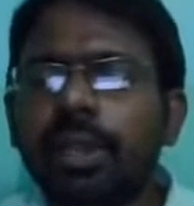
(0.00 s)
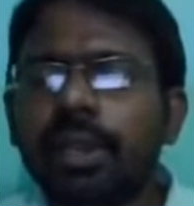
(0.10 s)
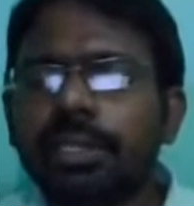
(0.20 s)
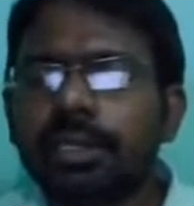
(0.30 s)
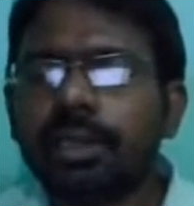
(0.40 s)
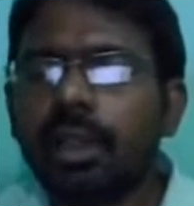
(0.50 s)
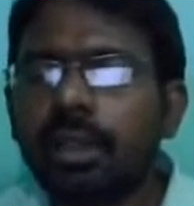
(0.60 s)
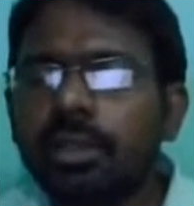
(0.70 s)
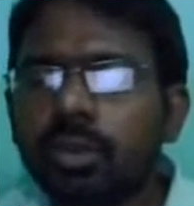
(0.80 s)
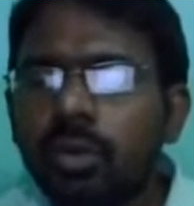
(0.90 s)
Next.
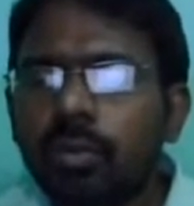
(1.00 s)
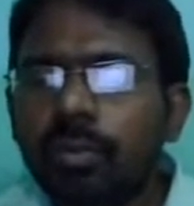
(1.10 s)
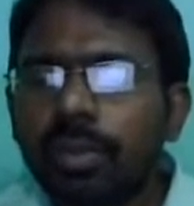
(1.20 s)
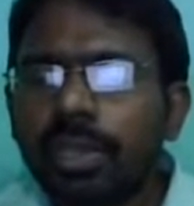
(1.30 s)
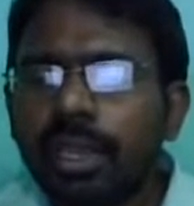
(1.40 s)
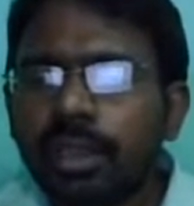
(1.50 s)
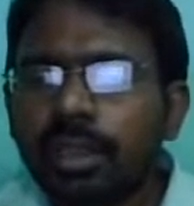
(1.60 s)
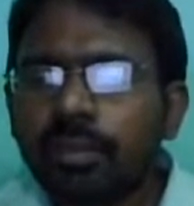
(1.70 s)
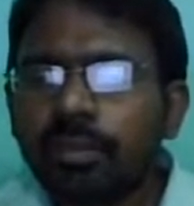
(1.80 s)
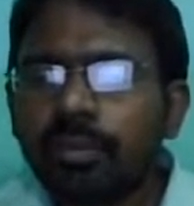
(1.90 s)
So here
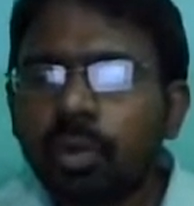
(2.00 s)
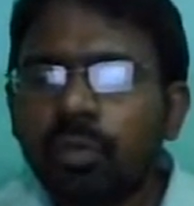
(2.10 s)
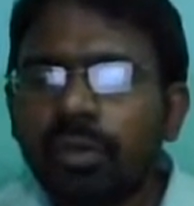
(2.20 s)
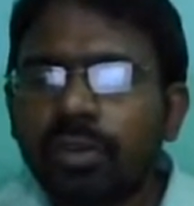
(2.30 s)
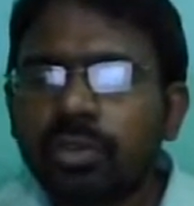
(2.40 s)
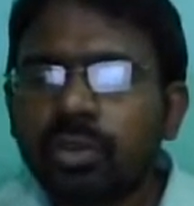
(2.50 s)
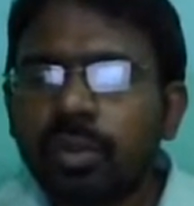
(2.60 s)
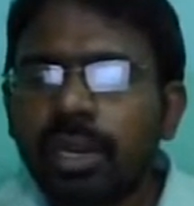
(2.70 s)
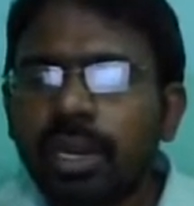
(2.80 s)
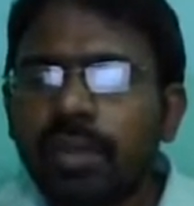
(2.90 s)
the Brookfield
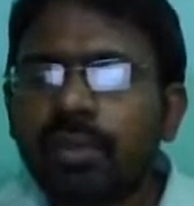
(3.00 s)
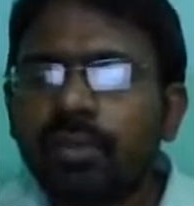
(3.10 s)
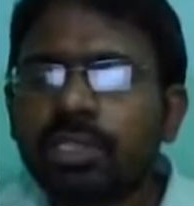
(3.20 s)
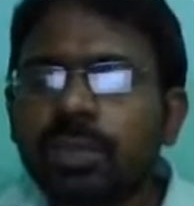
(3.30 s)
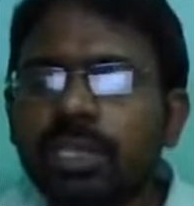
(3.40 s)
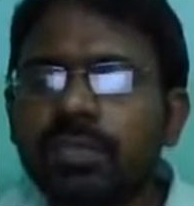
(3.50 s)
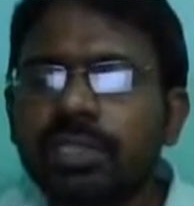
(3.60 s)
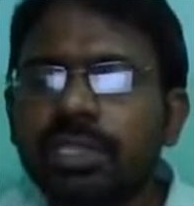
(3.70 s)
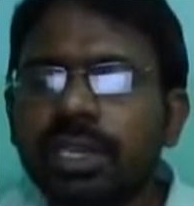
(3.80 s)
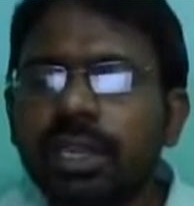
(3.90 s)
viscometer having one
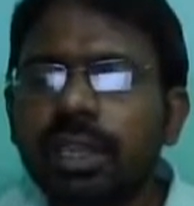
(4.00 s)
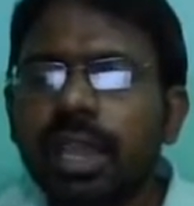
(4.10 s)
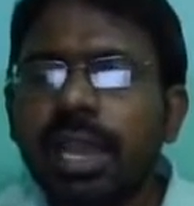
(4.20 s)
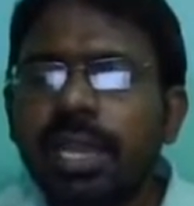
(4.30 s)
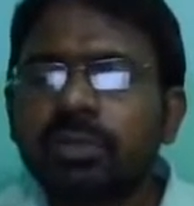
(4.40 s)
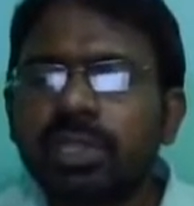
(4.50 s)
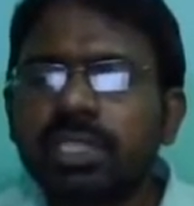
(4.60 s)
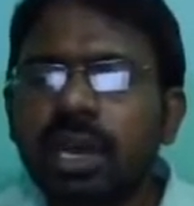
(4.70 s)
specificity. Actually, these